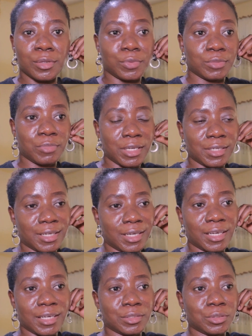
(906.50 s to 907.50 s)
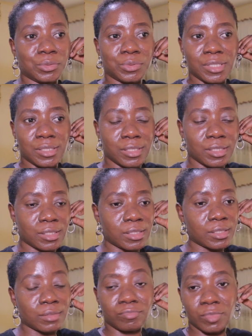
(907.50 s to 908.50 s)
not with my dad, not
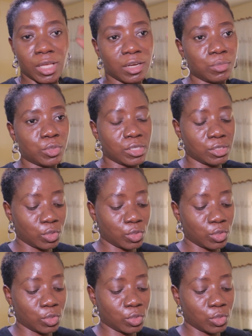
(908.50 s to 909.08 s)
with anybody.